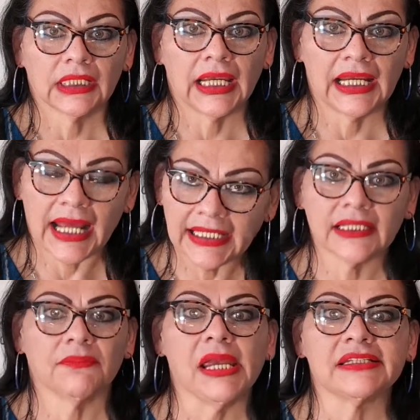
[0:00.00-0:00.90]
and I
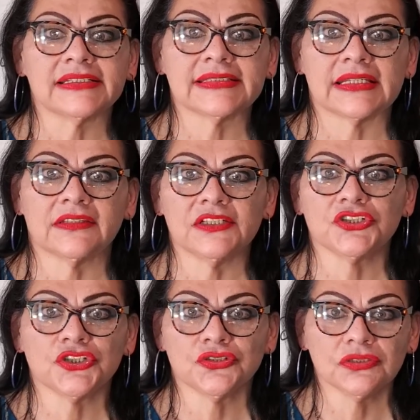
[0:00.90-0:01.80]
can make this
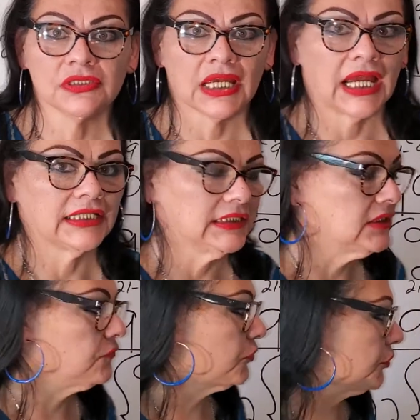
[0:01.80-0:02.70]
decision, I need for